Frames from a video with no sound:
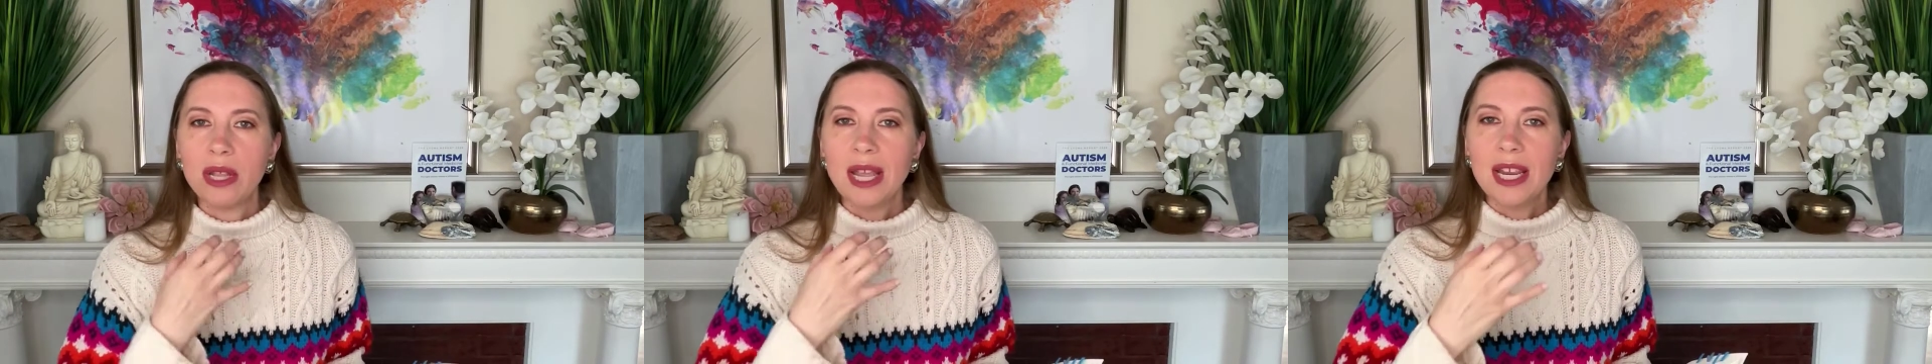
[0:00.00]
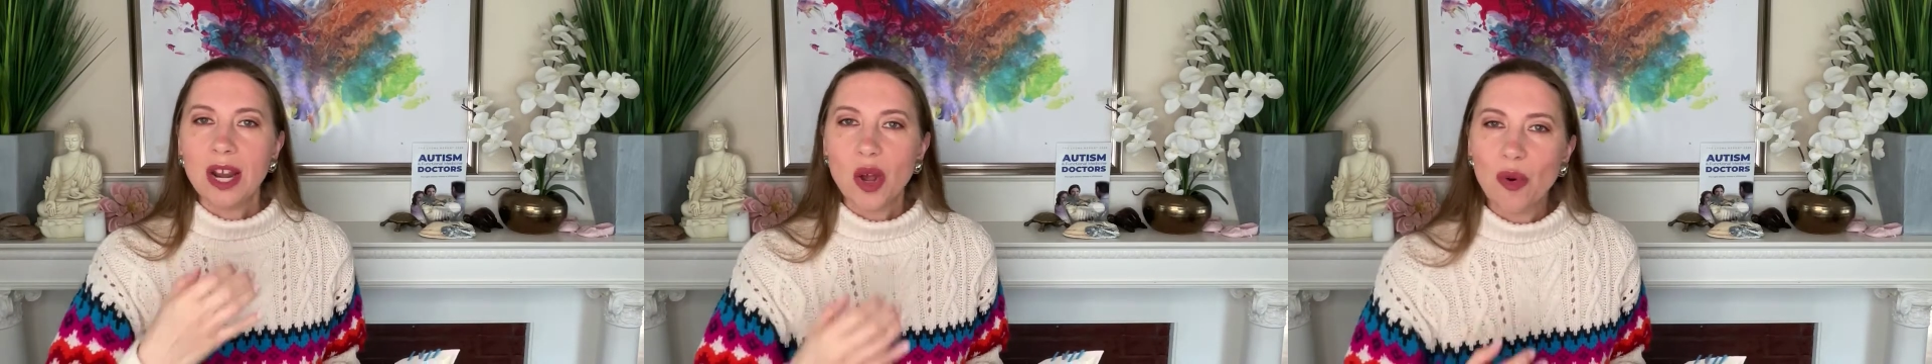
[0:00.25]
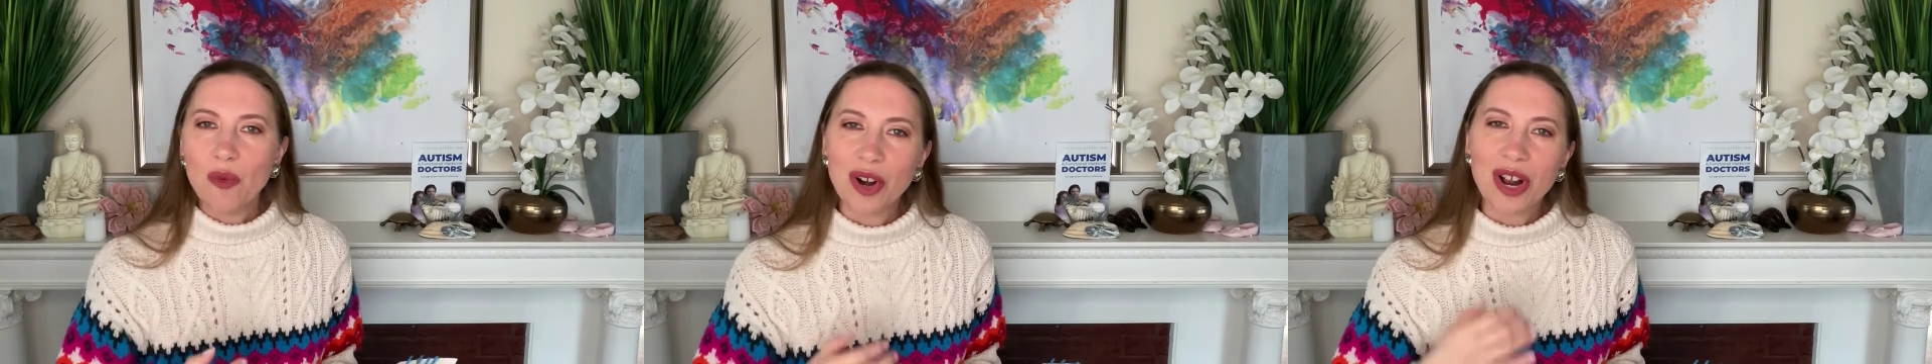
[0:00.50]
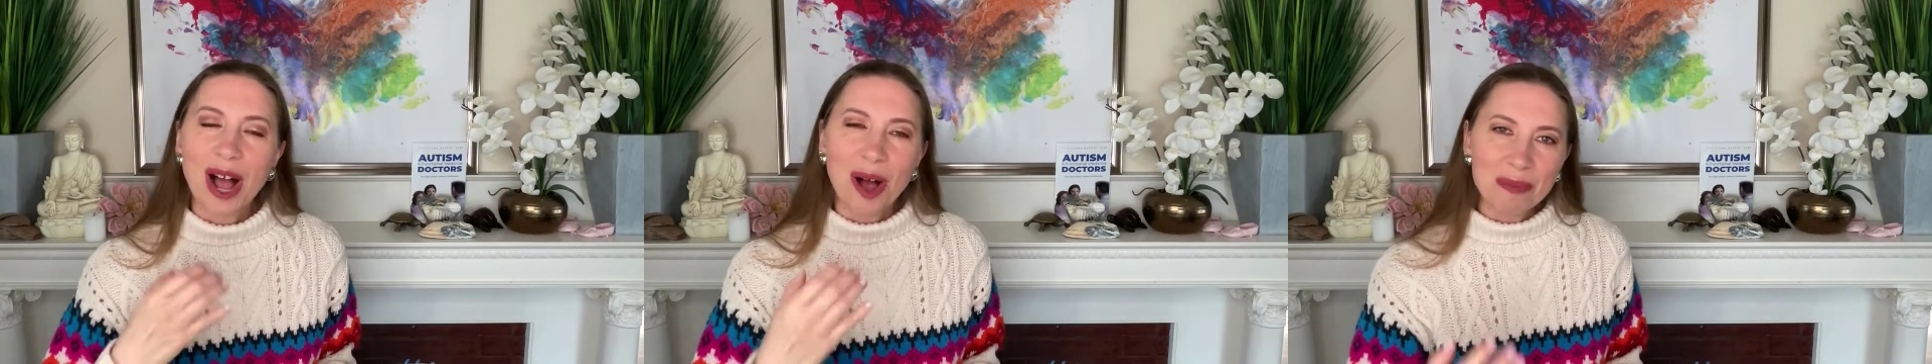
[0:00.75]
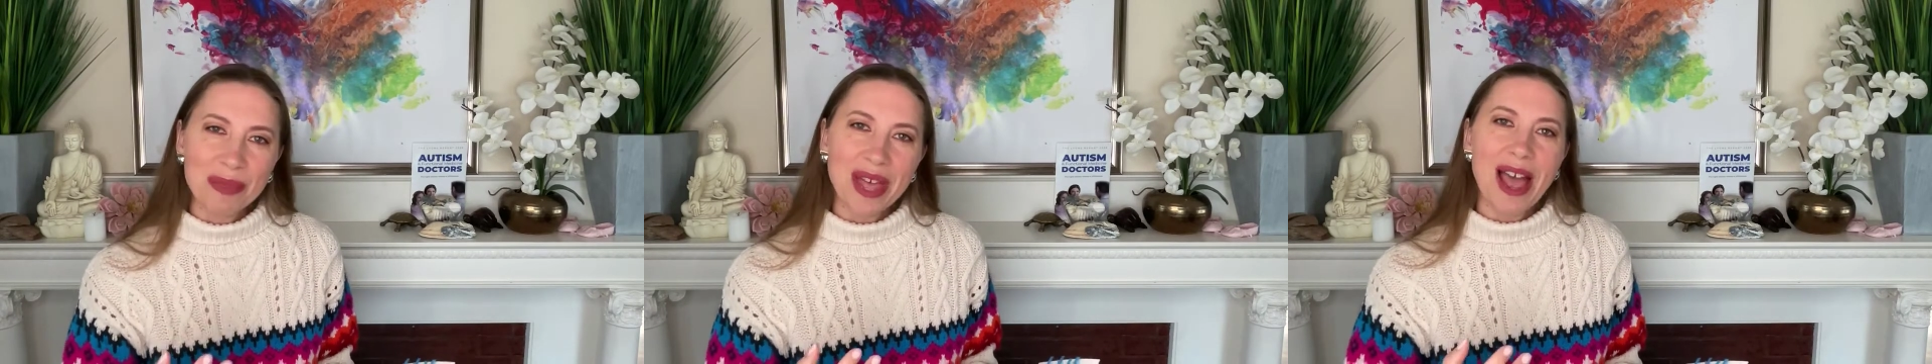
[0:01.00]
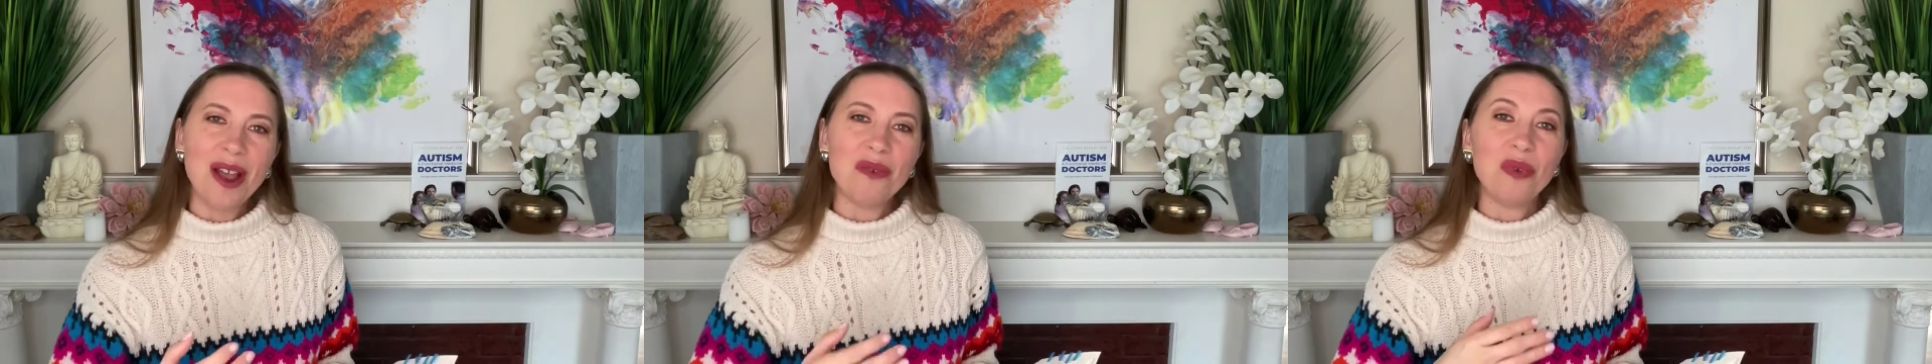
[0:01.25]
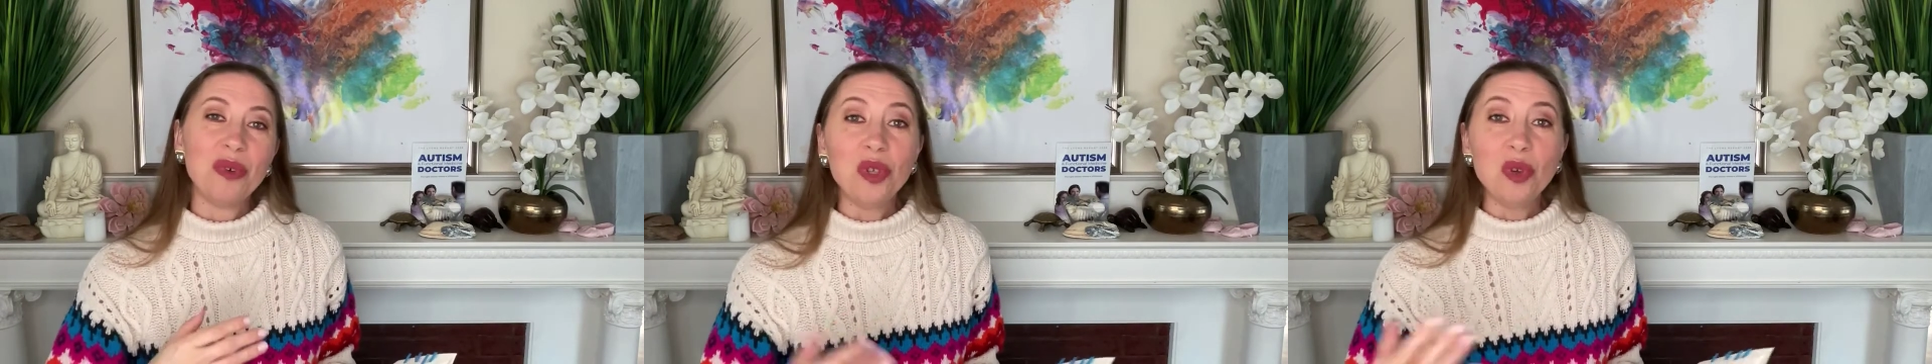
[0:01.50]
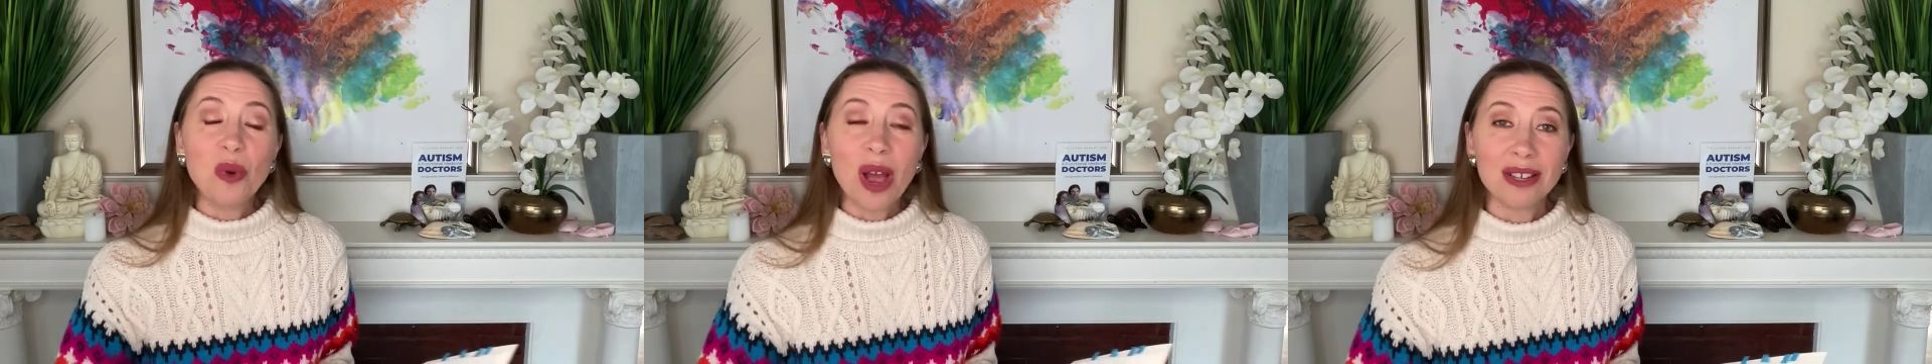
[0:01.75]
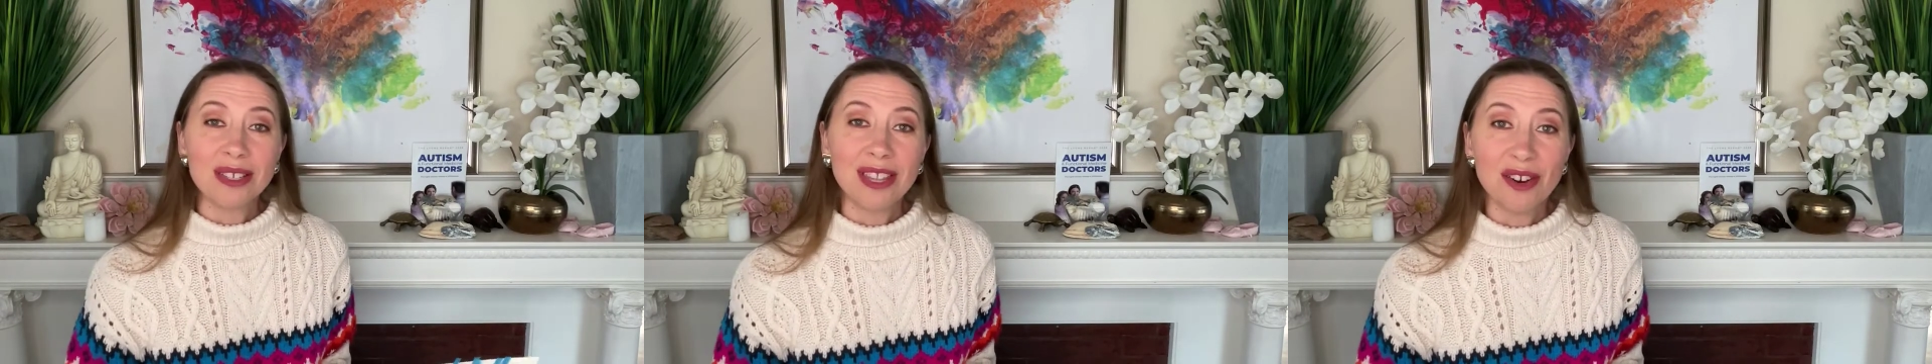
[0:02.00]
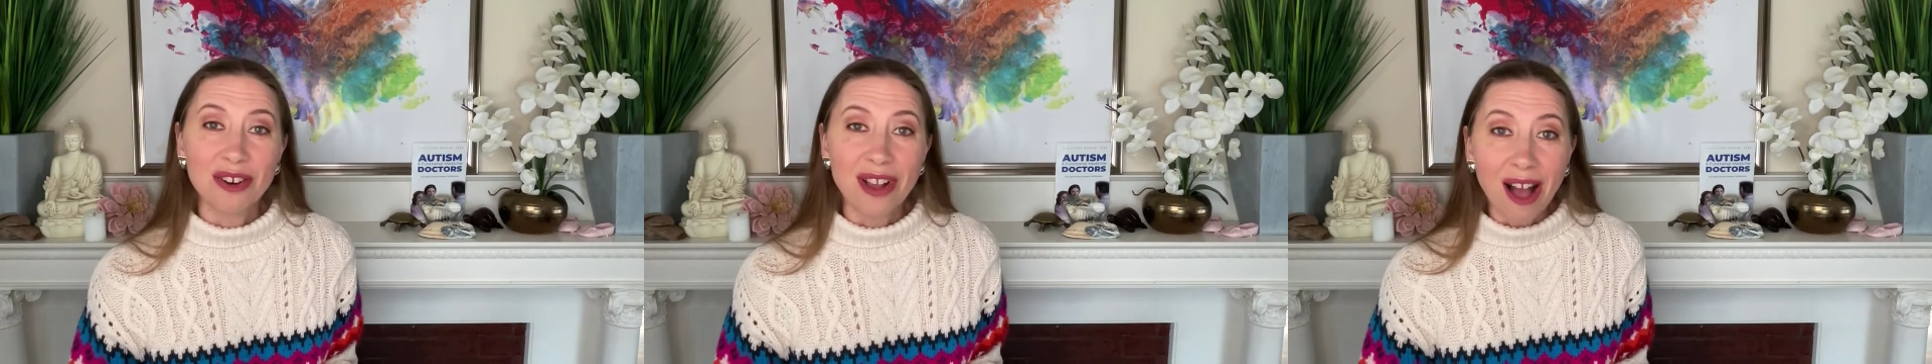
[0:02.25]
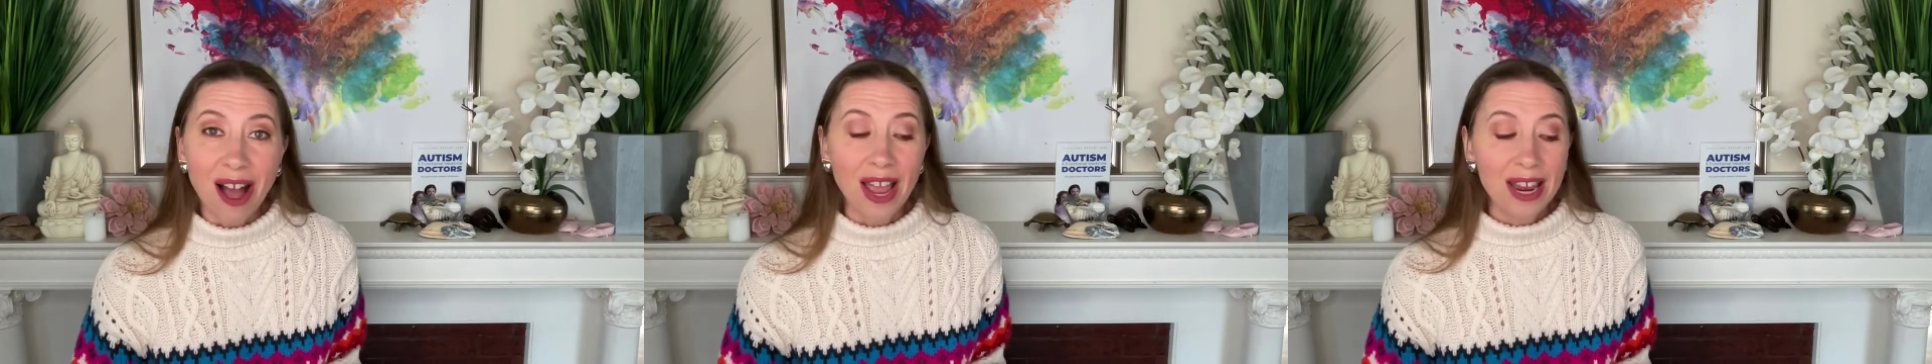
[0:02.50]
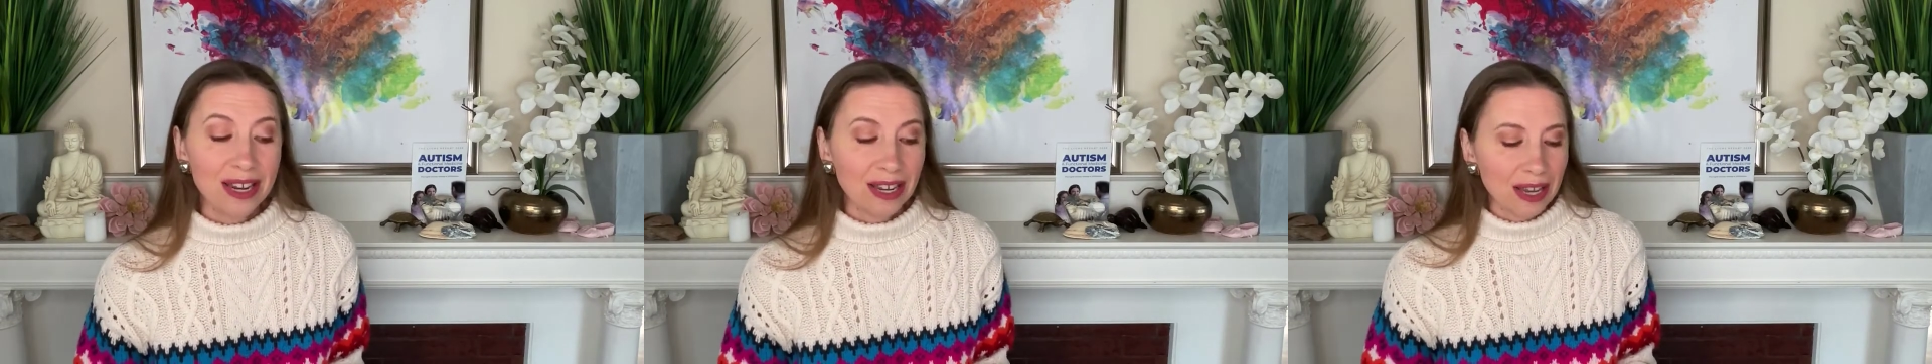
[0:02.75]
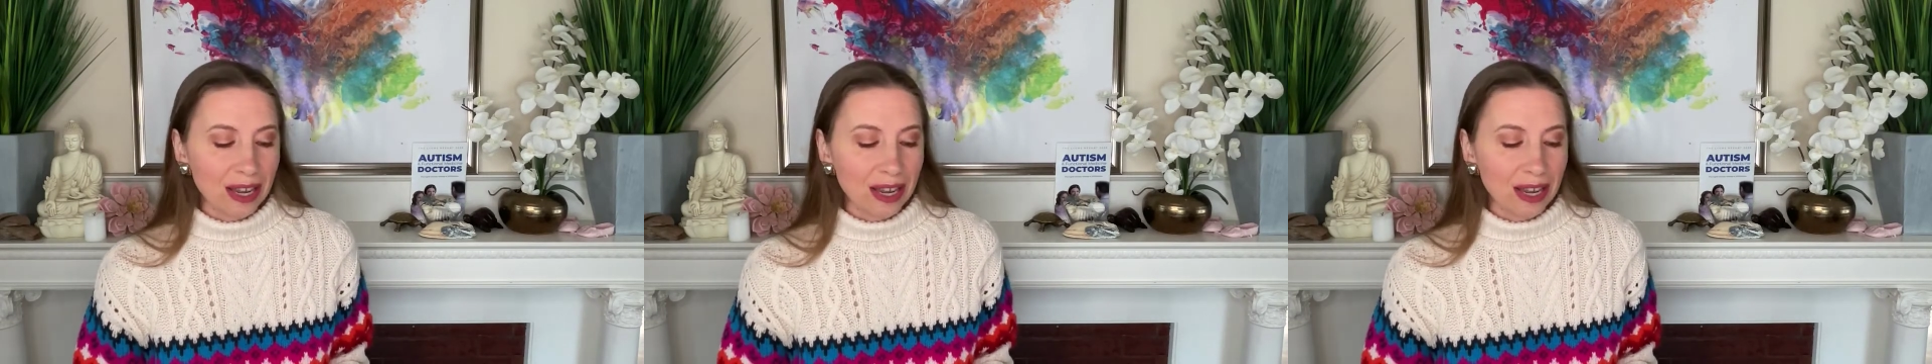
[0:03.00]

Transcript: they can overcome that with you as their guide,